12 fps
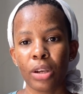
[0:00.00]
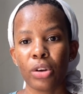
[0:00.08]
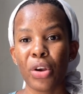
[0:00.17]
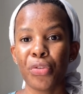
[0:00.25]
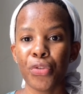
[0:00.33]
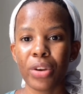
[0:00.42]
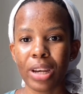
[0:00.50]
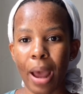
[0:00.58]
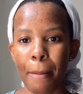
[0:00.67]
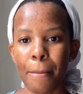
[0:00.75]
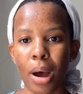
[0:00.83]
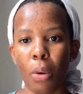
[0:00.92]
Referee
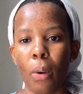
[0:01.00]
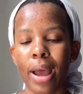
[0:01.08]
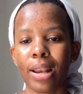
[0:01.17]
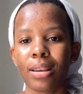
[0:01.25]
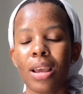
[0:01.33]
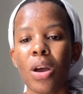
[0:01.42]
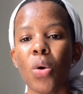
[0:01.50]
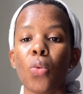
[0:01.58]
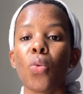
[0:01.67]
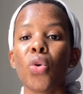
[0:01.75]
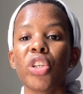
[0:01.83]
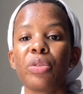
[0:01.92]
number one
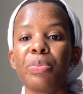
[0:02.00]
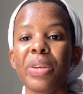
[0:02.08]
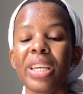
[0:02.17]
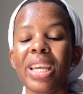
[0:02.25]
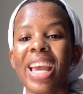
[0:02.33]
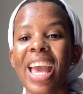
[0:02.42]
would be